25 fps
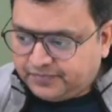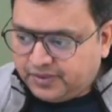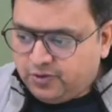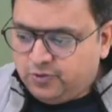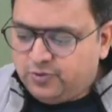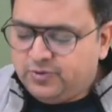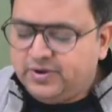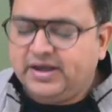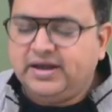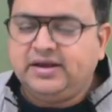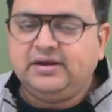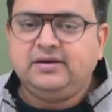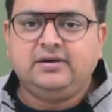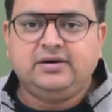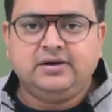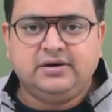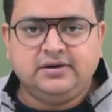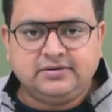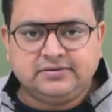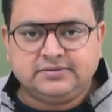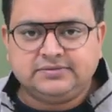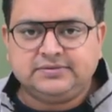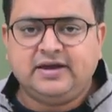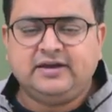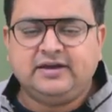who
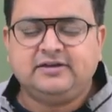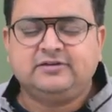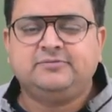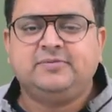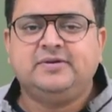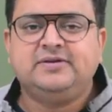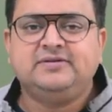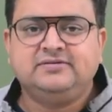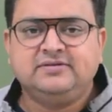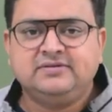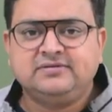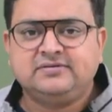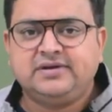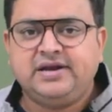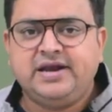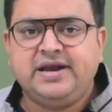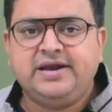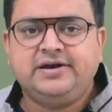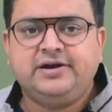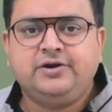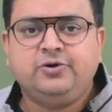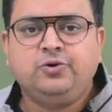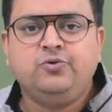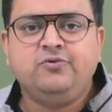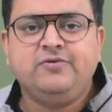incur expenses
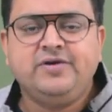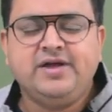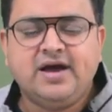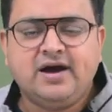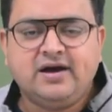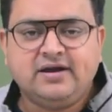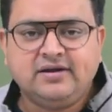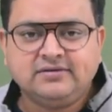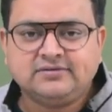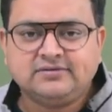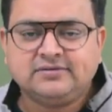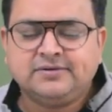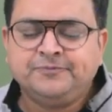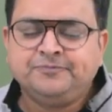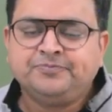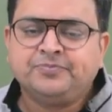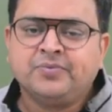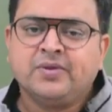related to VRS.